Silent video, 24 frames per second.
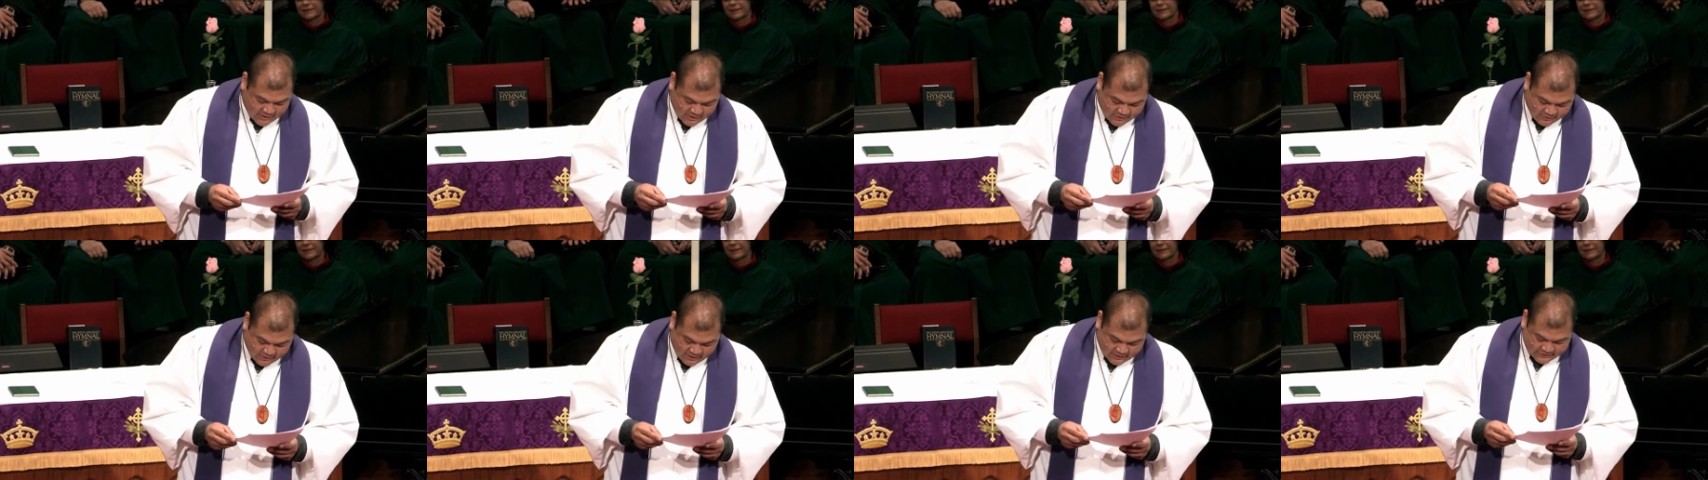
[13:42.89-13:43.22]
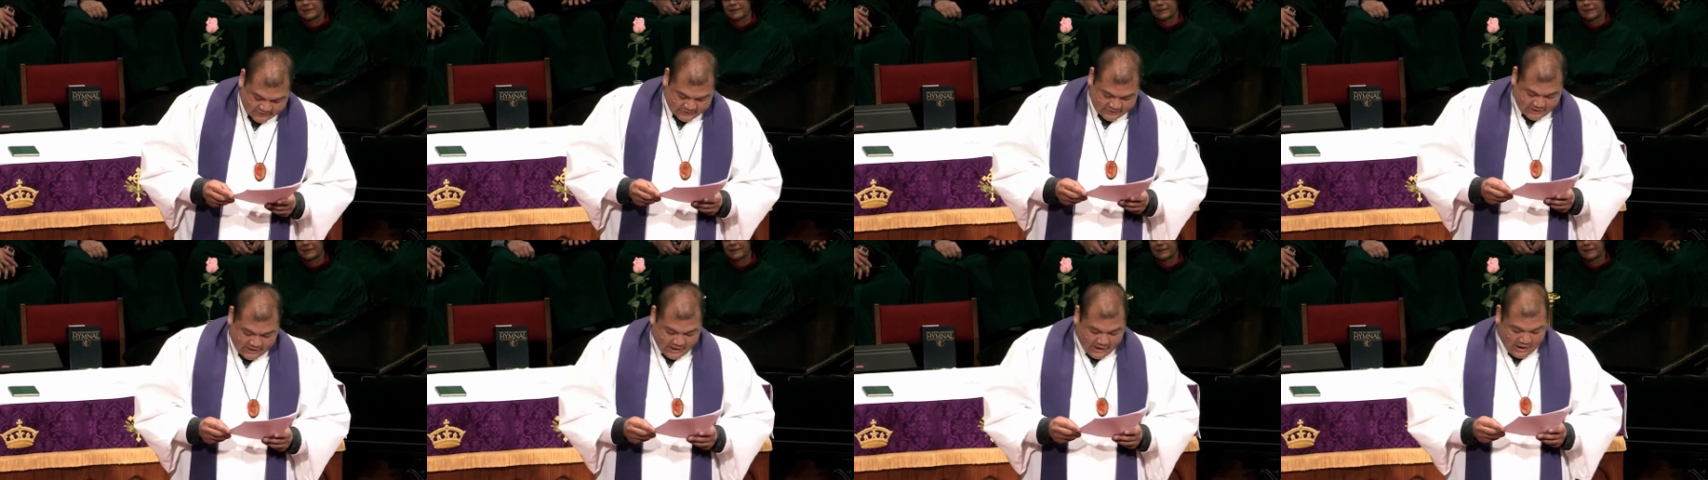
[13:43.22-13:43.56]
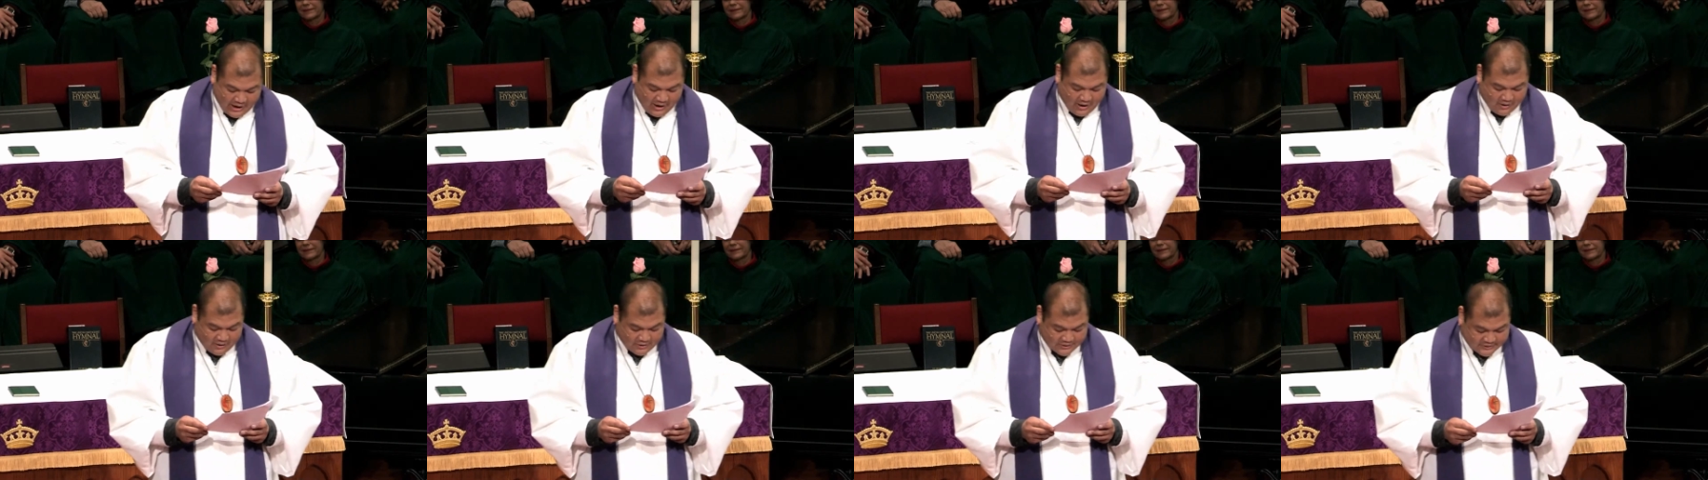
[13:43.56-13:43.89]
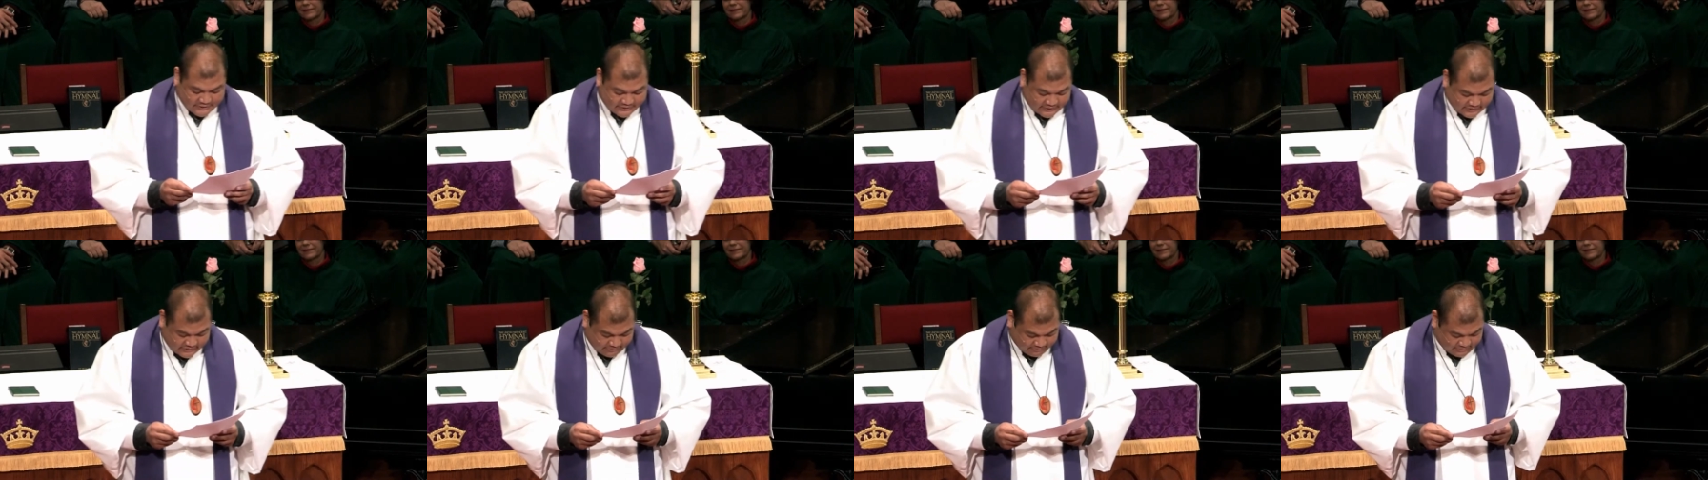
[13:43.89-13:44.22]
across the air,
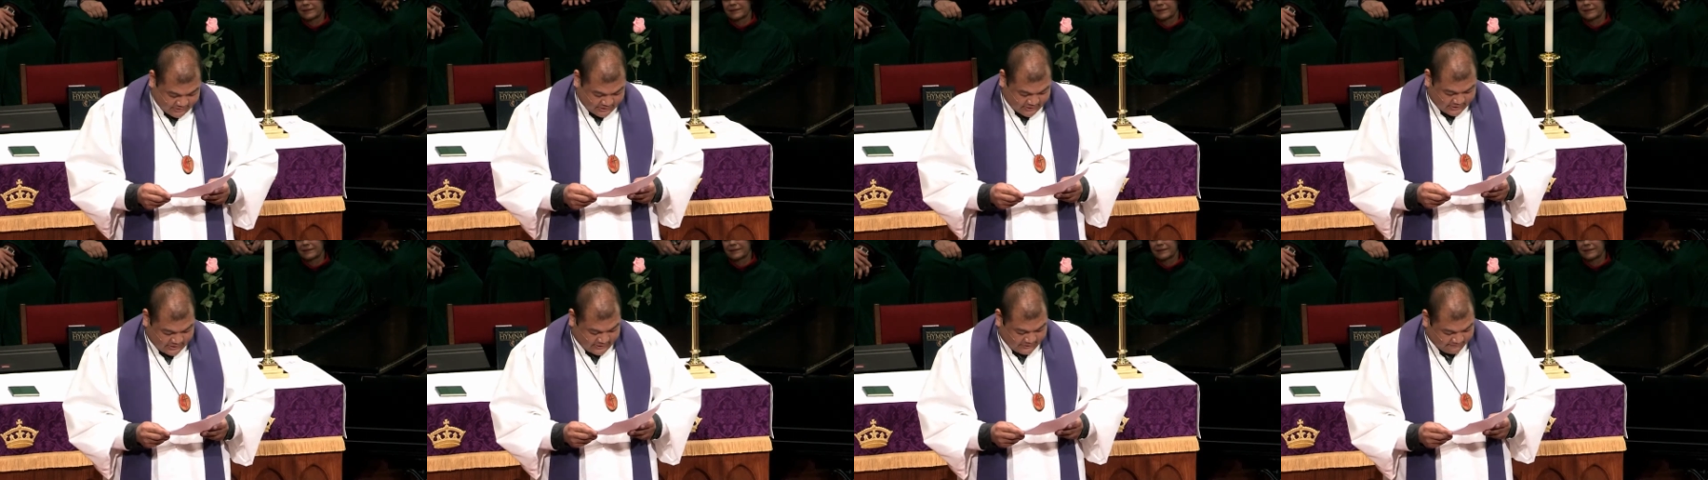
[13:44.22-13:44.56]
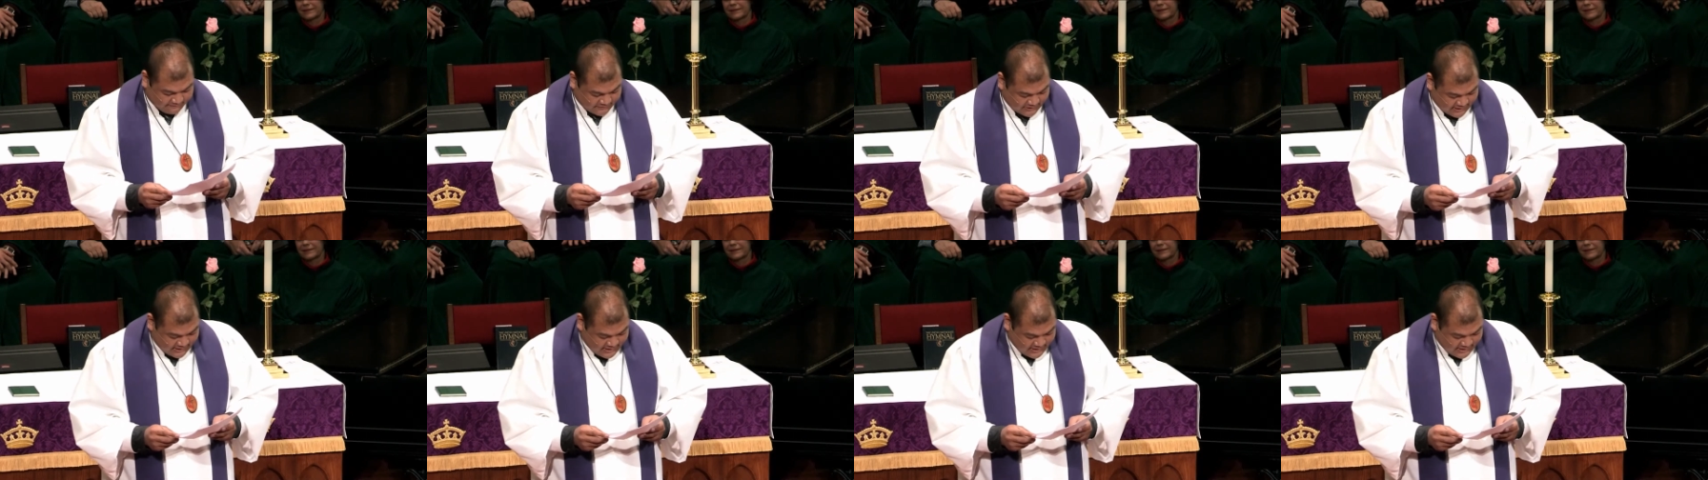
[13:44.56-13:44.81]
said the bunny,